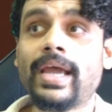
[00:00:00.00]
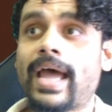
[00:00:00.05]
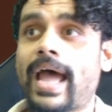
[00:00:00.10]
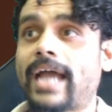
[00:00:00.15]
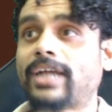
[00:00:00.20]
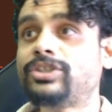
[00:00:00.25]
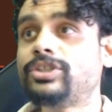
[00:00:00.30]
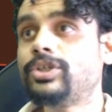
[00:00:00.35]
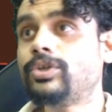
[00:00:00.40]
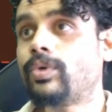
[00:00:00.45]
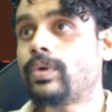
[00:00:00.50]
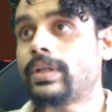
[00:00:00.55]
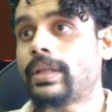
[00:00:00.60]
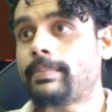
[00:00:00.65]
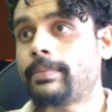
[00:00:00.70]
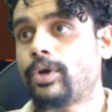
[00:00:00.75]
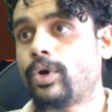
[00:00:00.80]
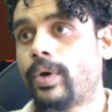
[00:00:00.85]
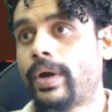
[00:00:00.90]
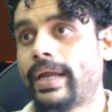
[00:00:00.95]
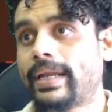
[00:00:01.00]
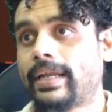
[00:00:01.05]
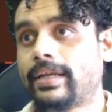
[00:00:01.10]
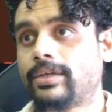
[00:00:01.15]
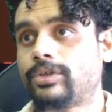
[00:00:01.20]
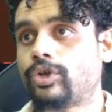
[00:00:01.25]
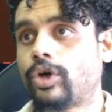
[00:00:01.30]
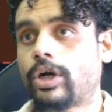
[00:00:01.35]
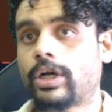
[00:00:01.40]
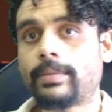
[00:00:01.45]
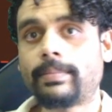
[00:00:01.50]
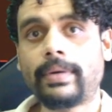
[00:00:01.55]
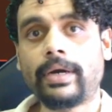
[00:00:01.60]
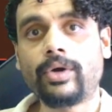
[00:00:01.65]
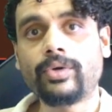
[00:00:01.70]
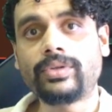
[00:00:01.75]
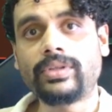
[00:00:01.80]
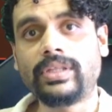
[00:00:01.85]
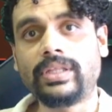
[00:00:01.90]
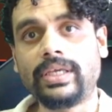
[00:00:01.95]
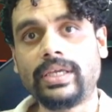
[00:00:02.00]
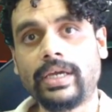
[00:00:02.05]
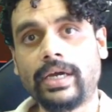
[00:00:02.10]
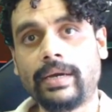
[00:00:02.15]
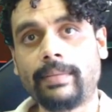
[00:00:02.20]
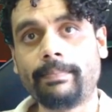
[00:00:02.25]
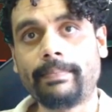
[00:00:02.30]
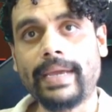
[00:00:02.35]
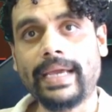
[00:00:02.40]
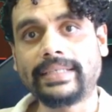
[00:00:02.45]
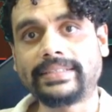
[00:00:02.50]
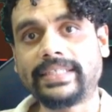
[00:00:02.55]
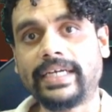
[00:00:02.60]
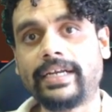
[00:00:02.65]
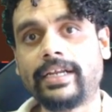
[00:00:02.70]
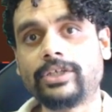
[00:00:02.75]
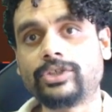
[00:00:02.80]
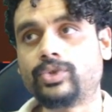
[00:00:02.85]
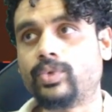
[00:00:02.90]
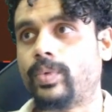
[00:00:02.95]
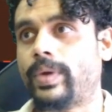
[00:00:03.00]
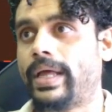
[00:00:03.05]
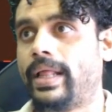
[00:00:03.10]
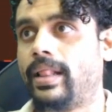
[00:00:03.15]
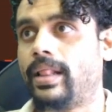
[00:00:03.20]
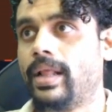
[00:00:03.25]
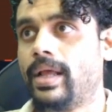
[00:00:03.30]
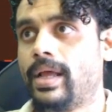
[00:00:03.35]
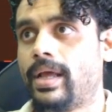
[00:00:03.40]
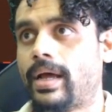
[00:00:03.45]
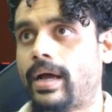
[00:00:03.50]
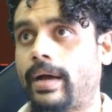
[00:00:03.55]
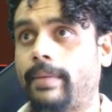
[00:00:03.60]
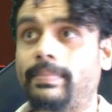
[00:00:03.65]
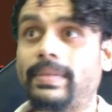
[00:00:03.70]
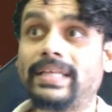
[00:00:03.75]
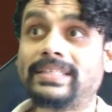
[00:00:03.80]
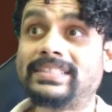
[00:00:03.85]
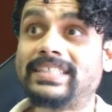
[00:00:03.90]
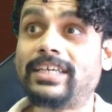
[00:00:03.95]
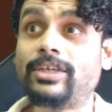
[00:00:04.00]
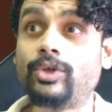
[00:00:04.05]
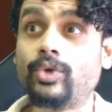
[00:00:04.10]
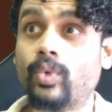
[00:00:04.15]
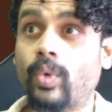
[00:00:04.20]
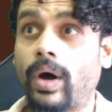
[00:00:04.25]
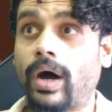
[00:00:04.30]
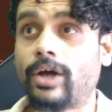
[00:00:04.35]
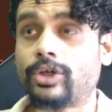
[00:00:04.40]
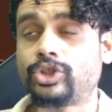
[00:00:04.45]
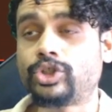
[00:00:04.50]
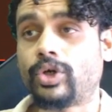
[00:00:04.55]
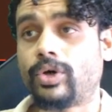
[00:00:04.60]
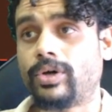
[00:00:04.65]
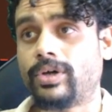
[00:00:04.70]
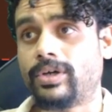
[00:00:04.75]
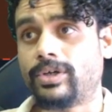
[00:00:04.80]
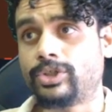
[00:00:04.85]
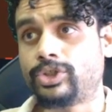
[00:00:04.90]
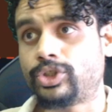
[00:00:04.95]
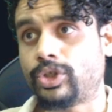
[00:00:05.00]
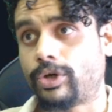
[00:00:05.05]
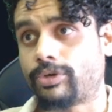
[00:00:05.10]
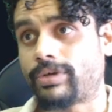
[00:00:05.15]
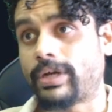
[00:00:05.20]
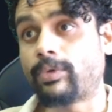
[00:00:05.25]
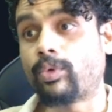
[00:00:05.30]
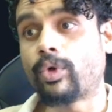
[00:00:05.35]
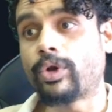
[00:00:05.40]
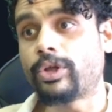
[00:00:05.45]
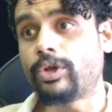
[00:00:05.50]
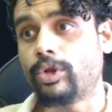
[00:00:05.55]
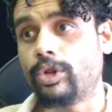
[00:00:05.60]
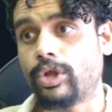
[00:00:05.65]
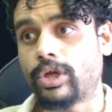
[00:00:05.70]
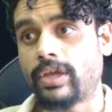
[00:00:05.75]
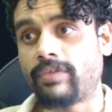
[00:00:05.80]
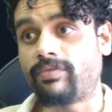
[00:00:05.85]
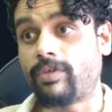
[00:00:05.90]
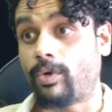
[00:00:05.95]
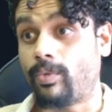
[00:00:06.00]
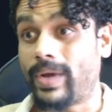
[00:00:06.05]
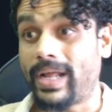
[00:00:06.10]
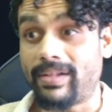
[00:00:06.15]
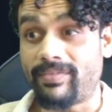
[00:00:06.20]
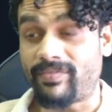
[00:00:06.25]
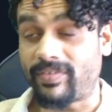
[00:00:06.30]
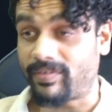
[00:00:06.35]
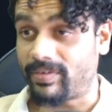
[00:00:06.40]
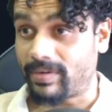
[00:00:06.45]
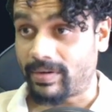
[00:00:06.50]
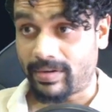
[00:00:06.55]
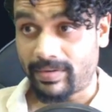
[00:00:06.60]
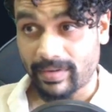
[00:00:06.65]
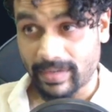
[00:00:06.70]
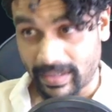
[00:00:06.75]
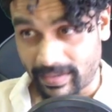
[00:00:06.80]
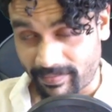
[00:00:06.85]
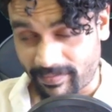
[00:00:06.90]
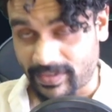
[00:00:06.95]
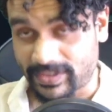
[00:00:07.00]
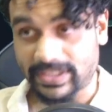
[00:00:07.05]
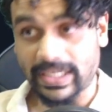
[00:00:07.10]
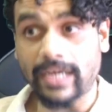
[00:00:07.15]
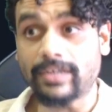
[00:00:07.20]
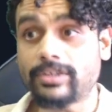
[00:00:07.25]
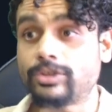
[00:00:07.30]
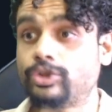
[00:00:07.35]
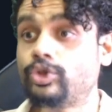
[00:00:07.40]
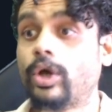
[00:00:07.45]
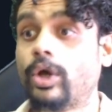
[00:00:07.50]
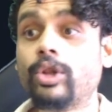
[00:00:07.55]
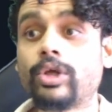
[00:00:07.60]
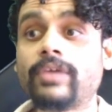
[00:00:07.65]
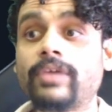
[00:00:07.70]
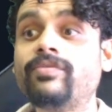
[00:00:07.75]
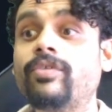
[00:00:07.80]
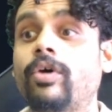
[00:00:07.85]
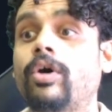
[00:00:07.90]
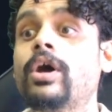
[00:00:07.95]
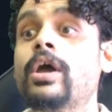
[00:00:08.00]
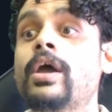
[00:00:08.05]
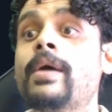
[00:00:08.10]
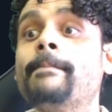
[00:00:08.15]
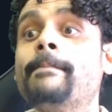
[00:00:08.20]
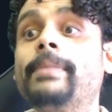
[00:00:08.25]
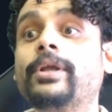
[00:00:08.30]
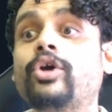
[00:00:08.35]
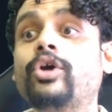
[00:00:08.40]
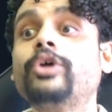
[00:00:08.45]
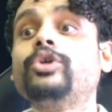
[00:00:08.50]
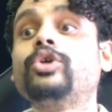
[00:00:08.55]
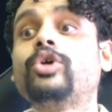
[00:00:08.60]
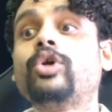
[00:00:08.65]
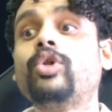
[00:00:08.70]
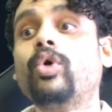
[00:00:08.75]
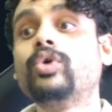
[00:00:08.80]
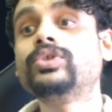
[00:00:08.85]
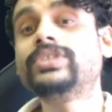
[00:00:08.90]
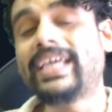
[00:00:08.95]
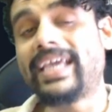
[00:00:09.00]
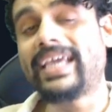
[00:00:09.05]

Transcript: Actually, you know what, let me go ahead and talk about the bear side as well. Let's say you are short, right? What are you looking for? Well, for starters, you are looking for Bitcoin to close